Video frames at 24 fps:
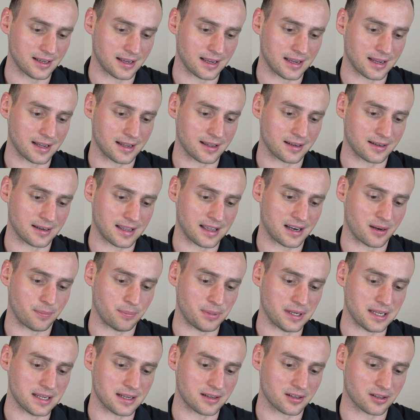and had a
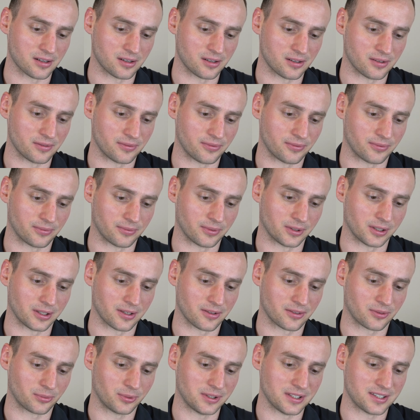peak of
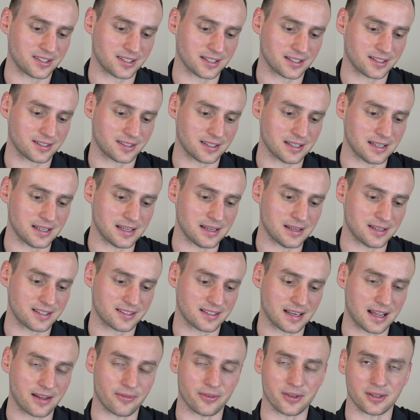
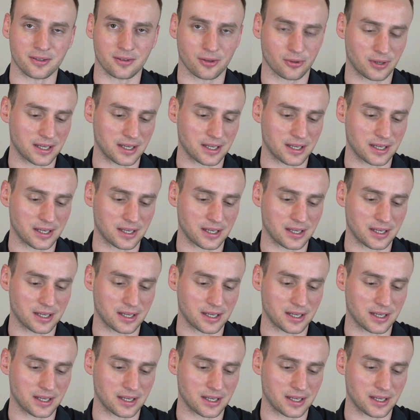367.